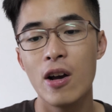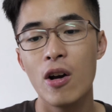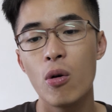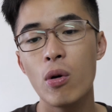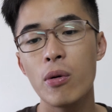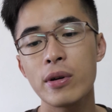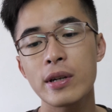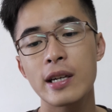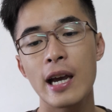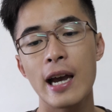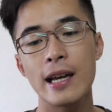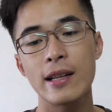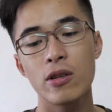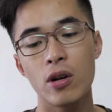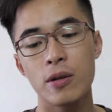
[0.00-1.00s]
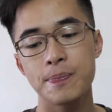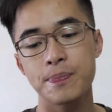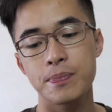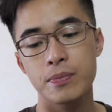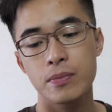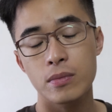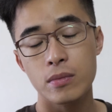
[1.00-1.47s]
Well, it cannot
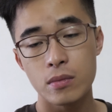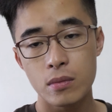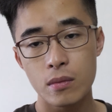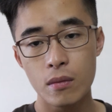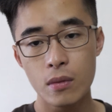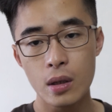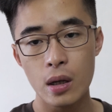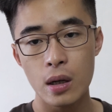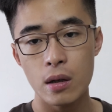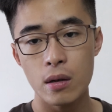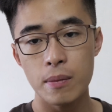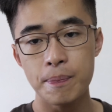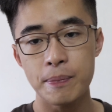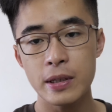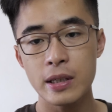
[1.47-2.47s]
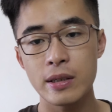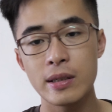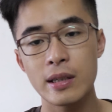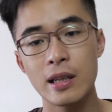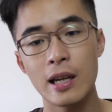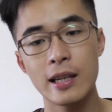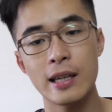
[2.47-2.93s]
be
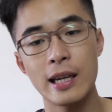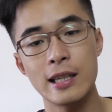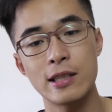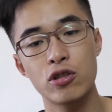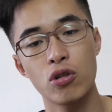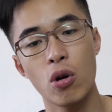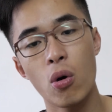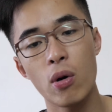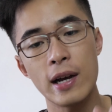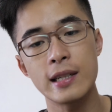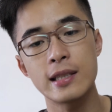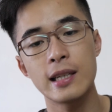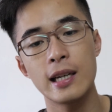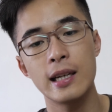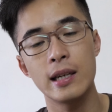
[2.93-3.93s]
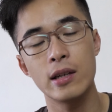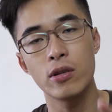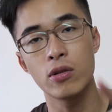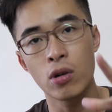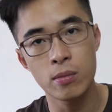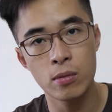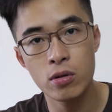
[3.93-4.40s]
like as tall as a
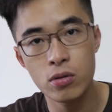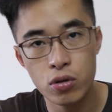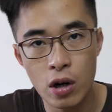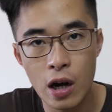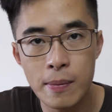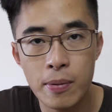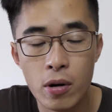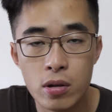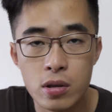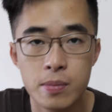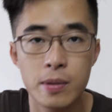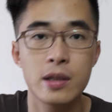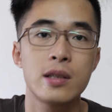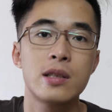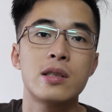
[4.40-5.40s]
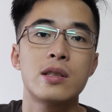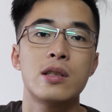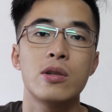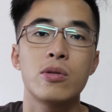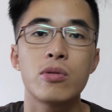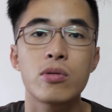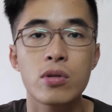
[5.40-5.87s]
normal tripod, but it's
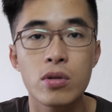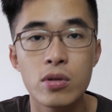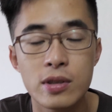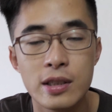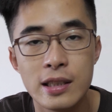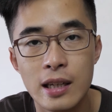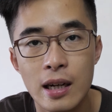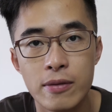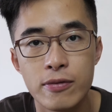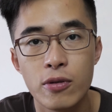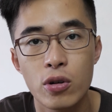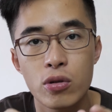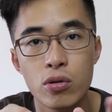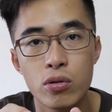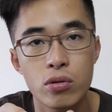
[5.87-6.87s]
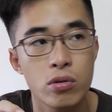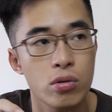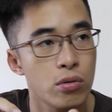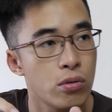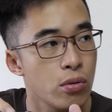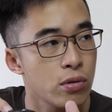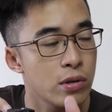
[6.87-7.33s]
still good enough for you to
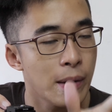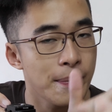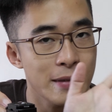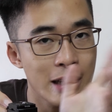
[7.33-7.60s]
do some